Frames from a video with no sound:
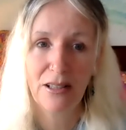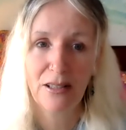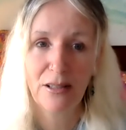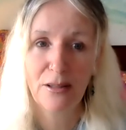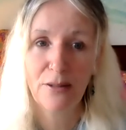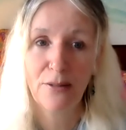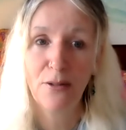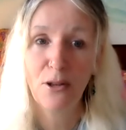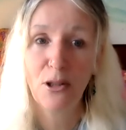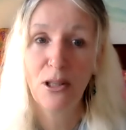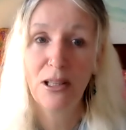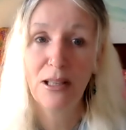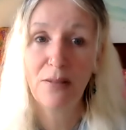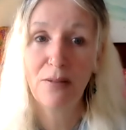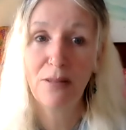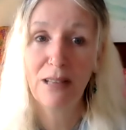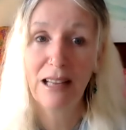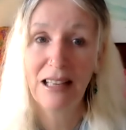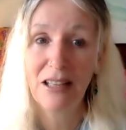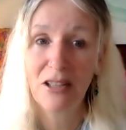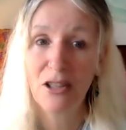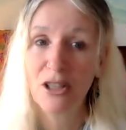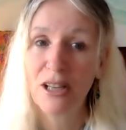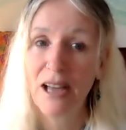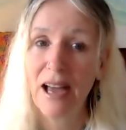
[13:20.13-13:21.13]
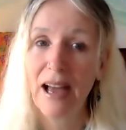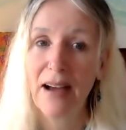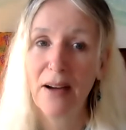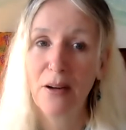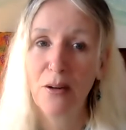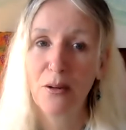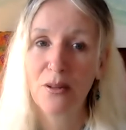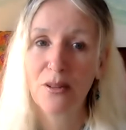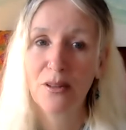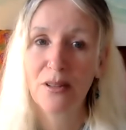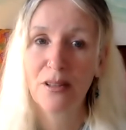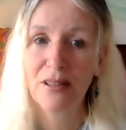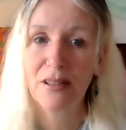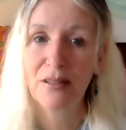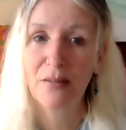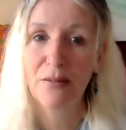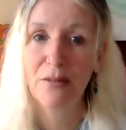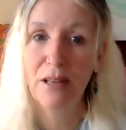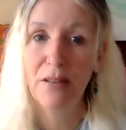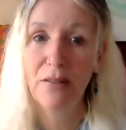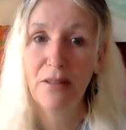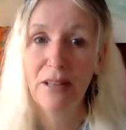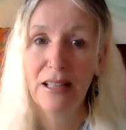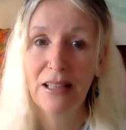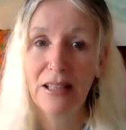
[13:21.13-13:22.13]
as fully fleshed out, as
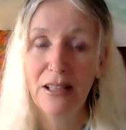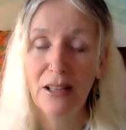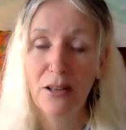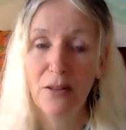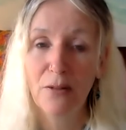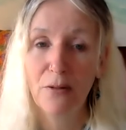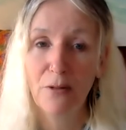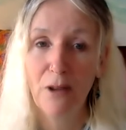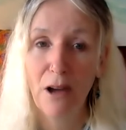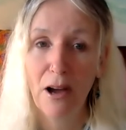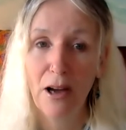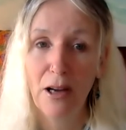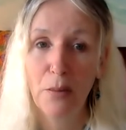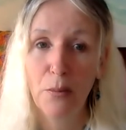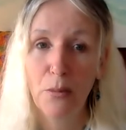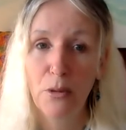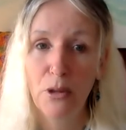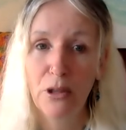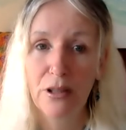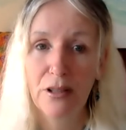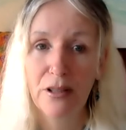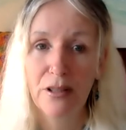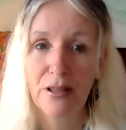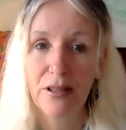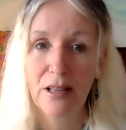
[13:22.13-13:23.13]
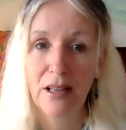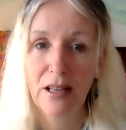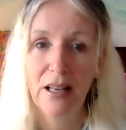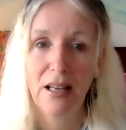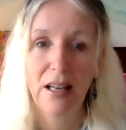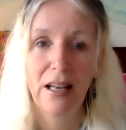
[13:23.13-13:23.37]
vivid and vibrant